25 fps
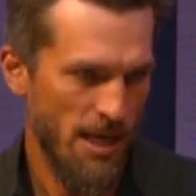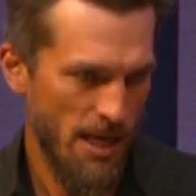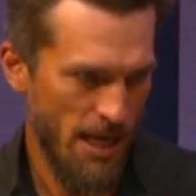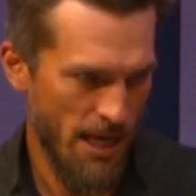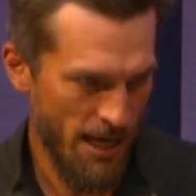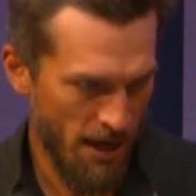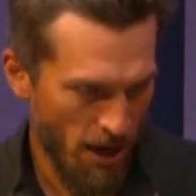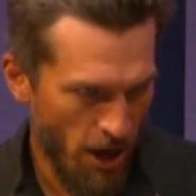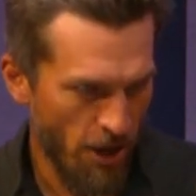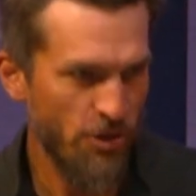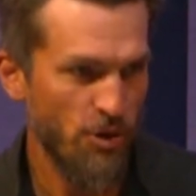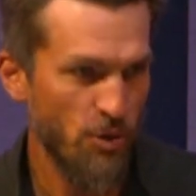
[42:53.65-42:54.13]

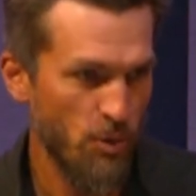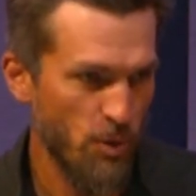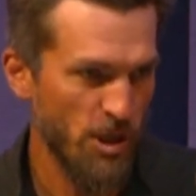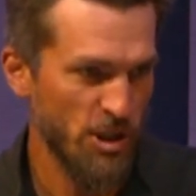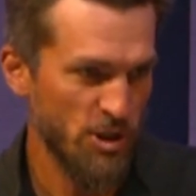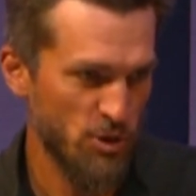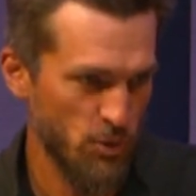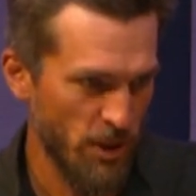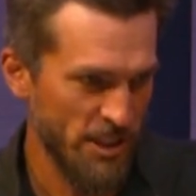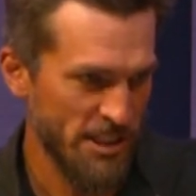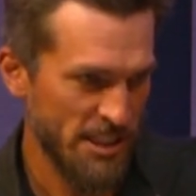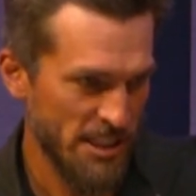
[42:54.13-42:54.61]
In other
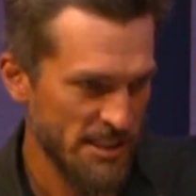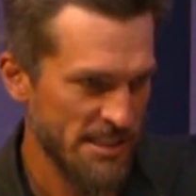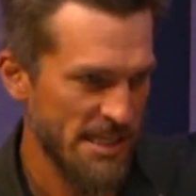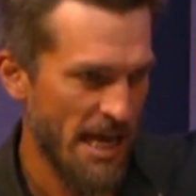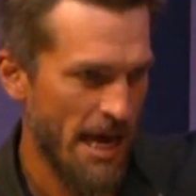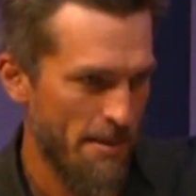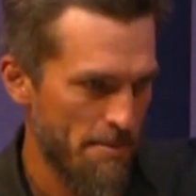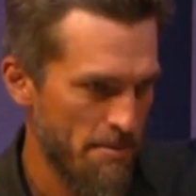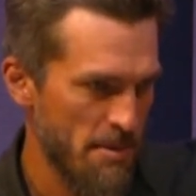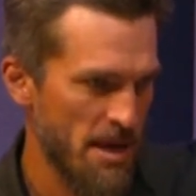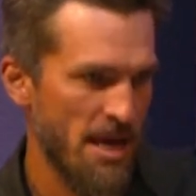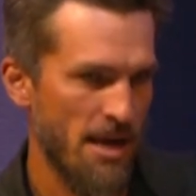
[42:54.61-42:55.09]
words, what does
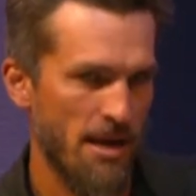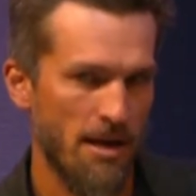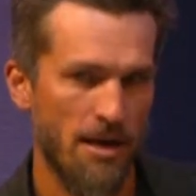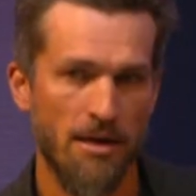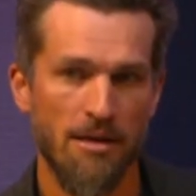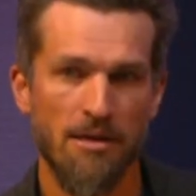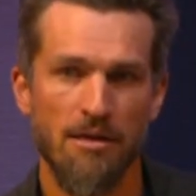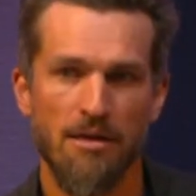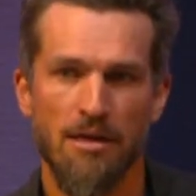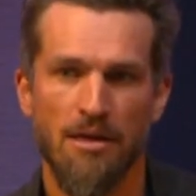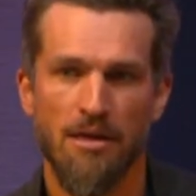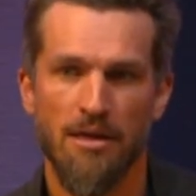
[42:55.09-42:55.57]
that mean?
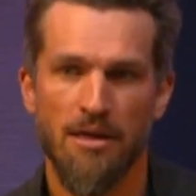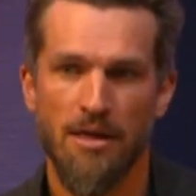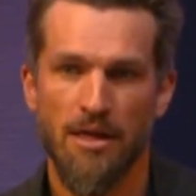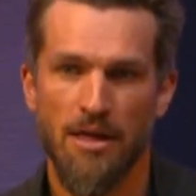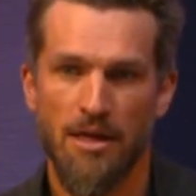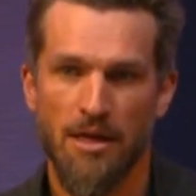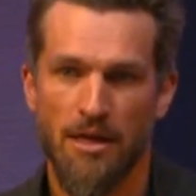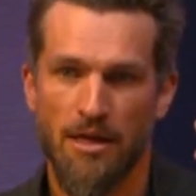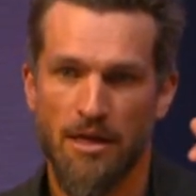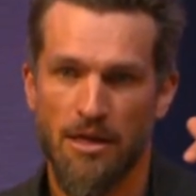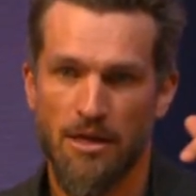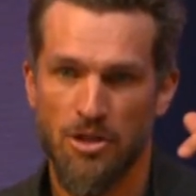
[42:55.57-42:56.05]

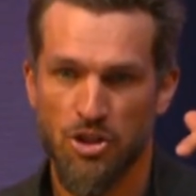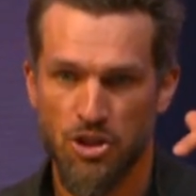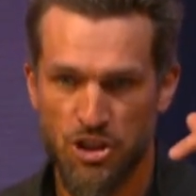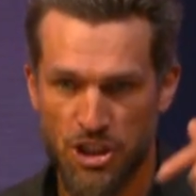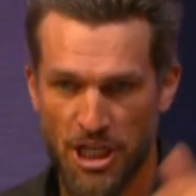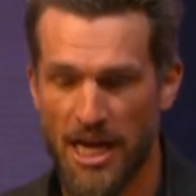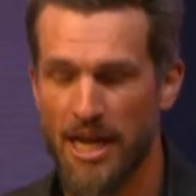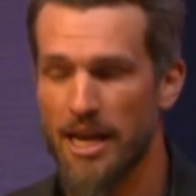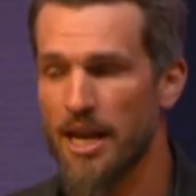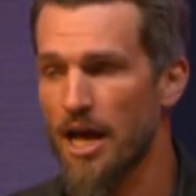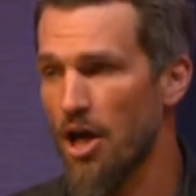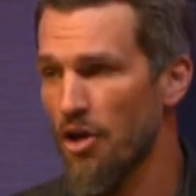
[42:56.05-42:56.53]

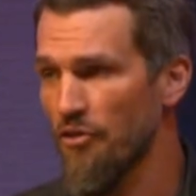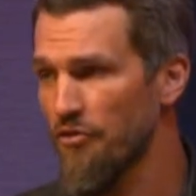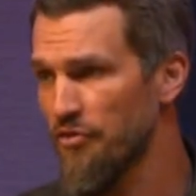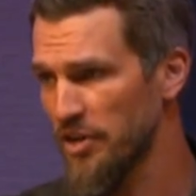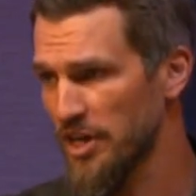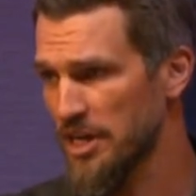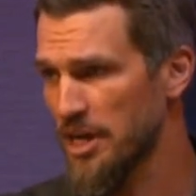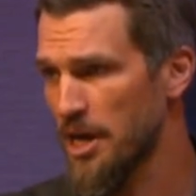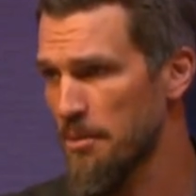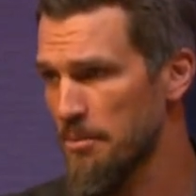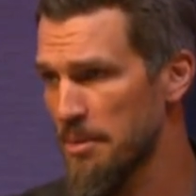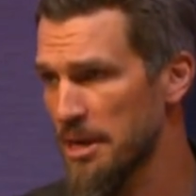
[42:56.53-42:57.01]
Gen
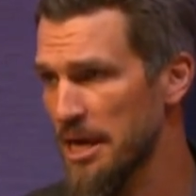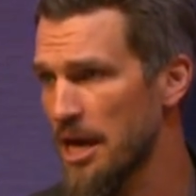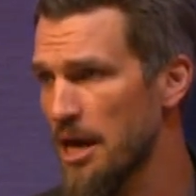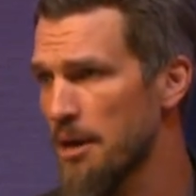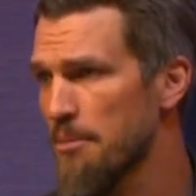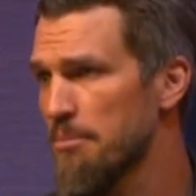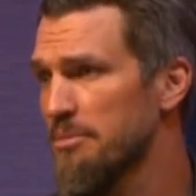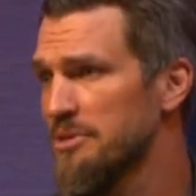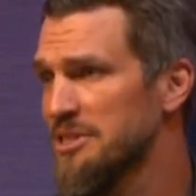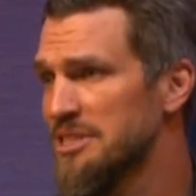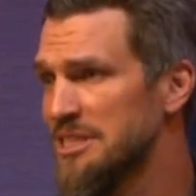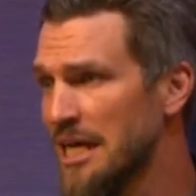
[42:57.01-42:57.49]
Alpha coming
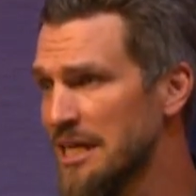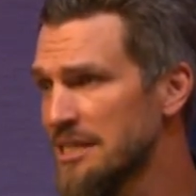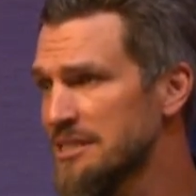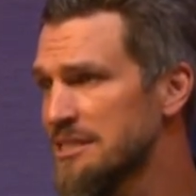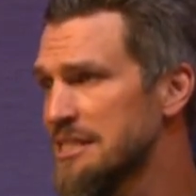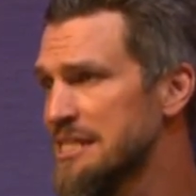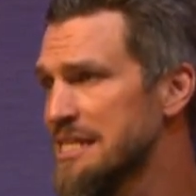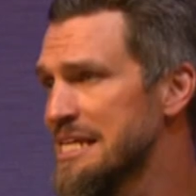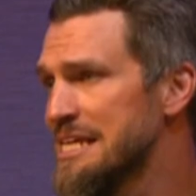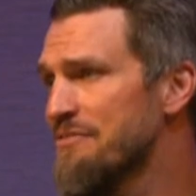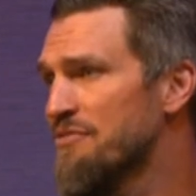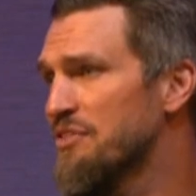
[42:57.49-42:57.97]
up
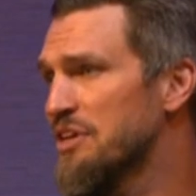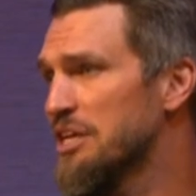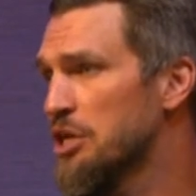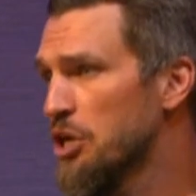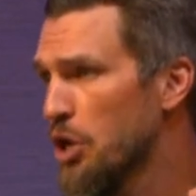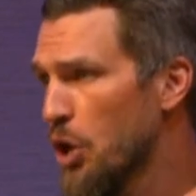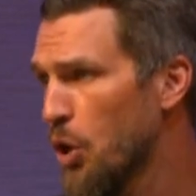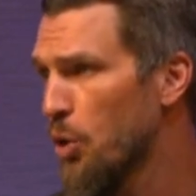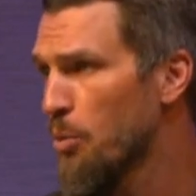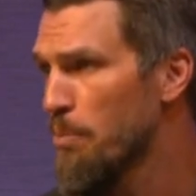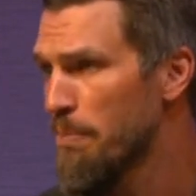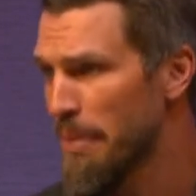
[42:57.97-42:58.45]
doesn't even
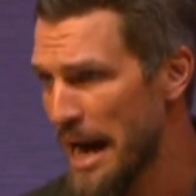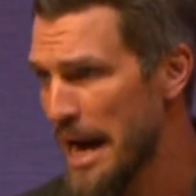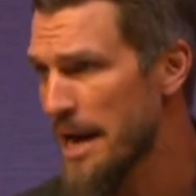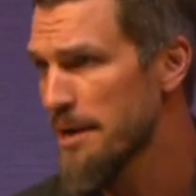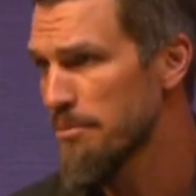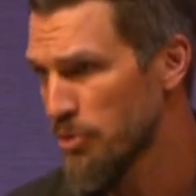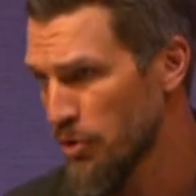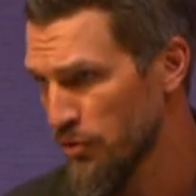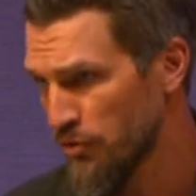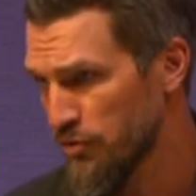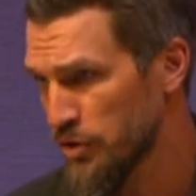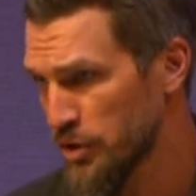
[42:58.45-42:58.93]
know
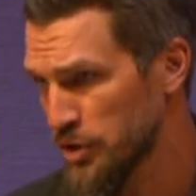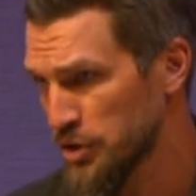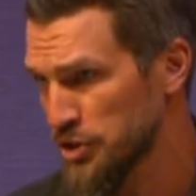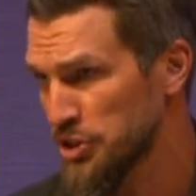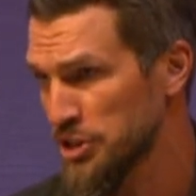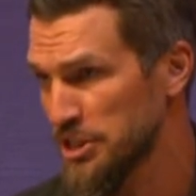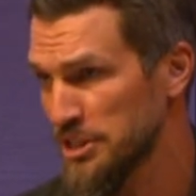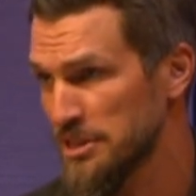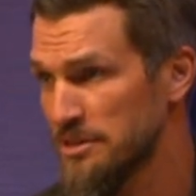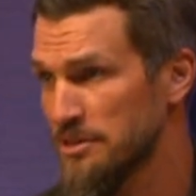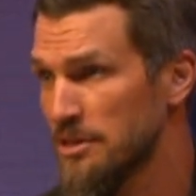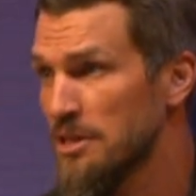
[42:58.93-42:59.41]
Bible
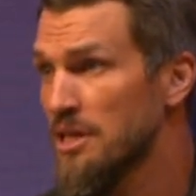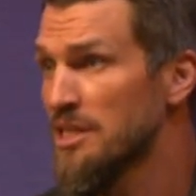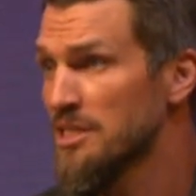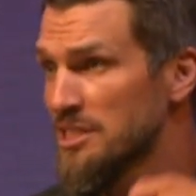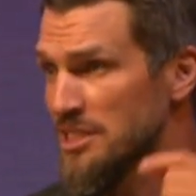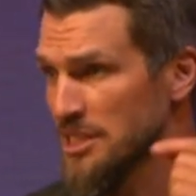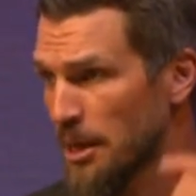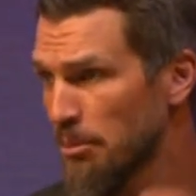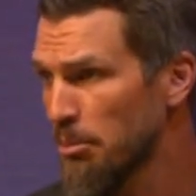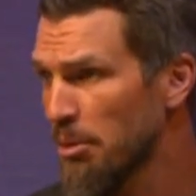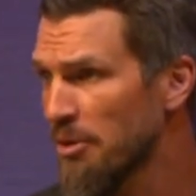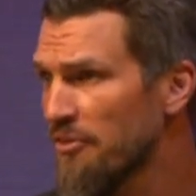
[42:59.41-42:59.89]
verses.
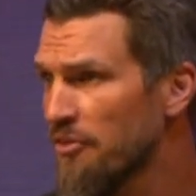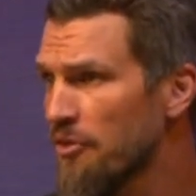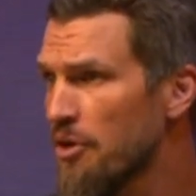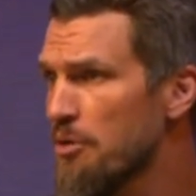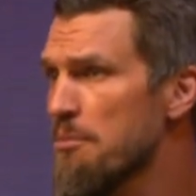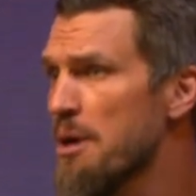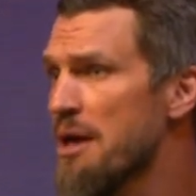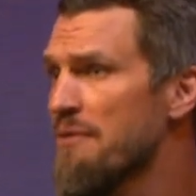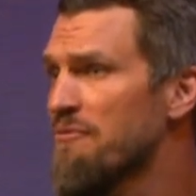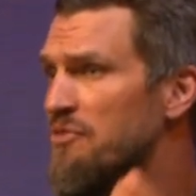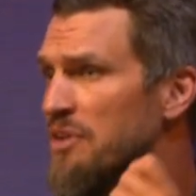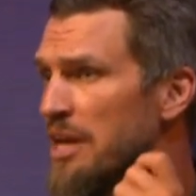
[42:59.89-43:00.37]
Some of
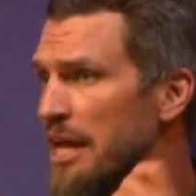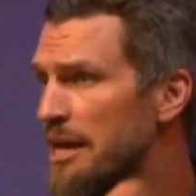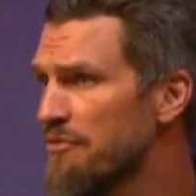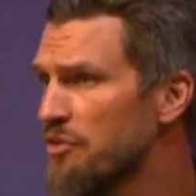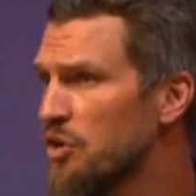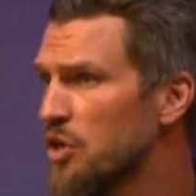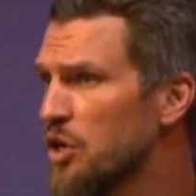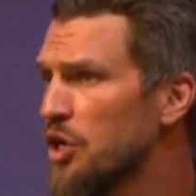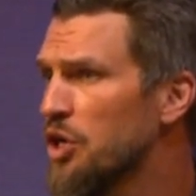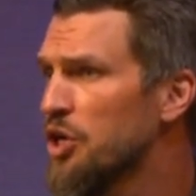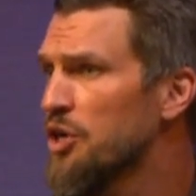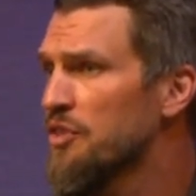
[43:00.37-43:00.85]
them have
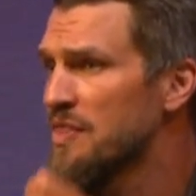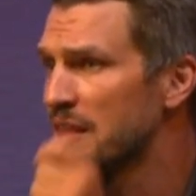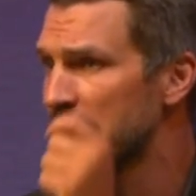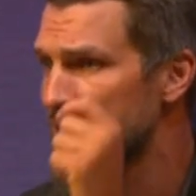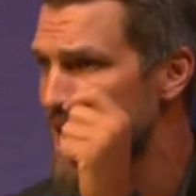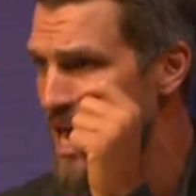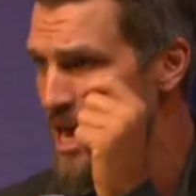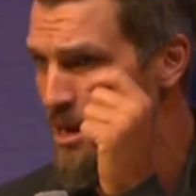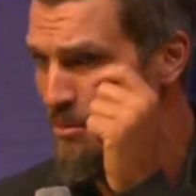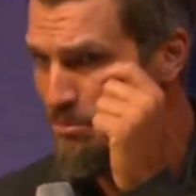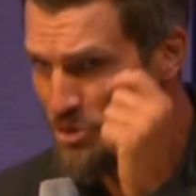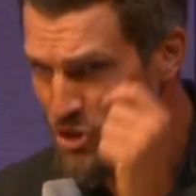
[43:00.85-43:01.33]
never heard the
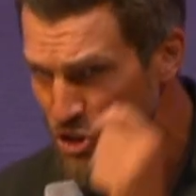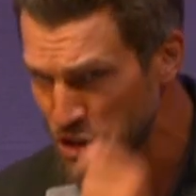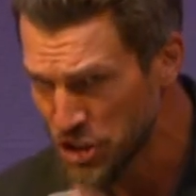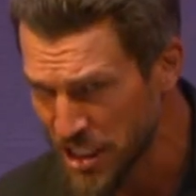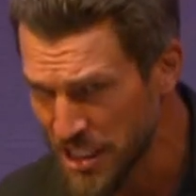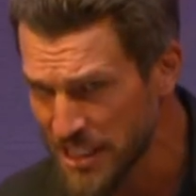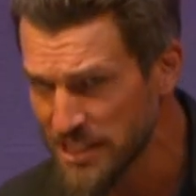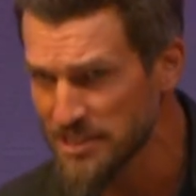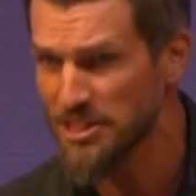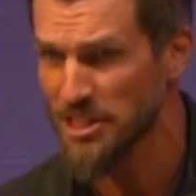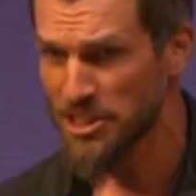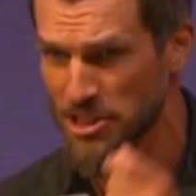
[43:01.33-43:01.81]
name
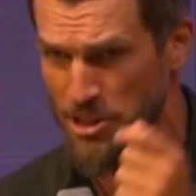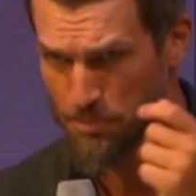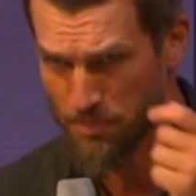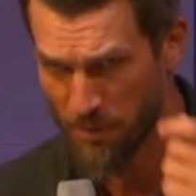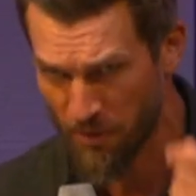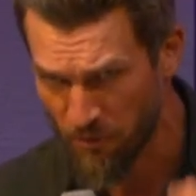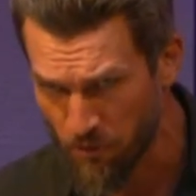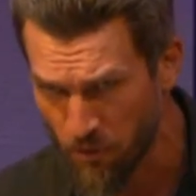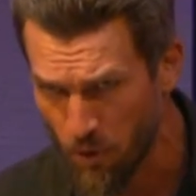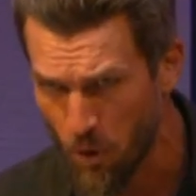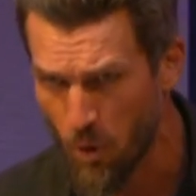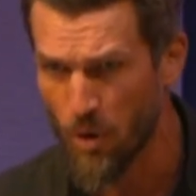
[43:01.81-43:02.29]
Jesus
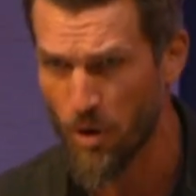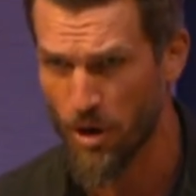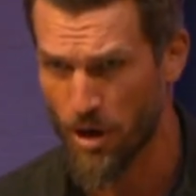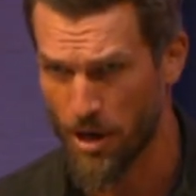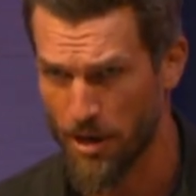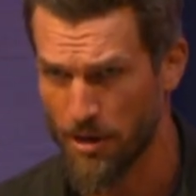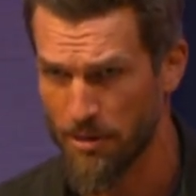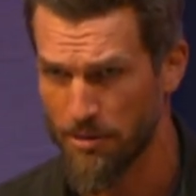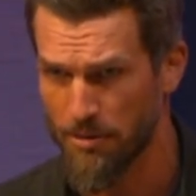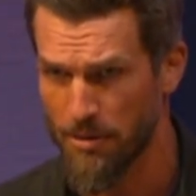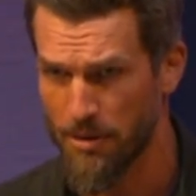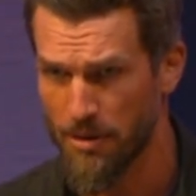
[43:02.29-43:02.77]

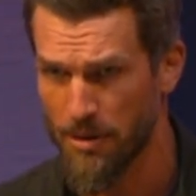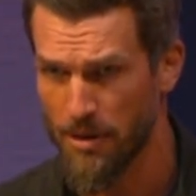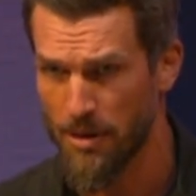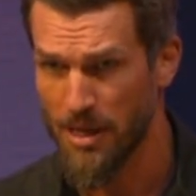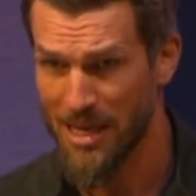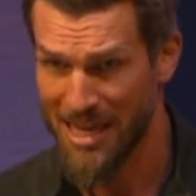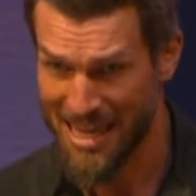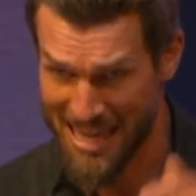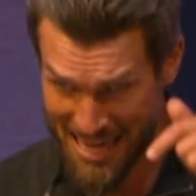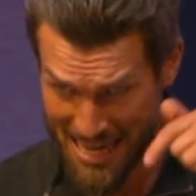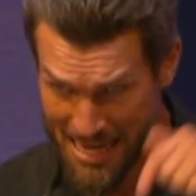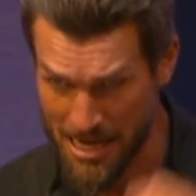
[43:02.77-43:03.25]
before.
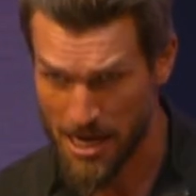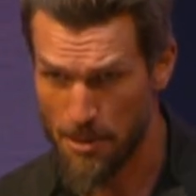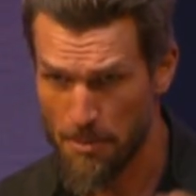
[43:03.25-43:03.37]
In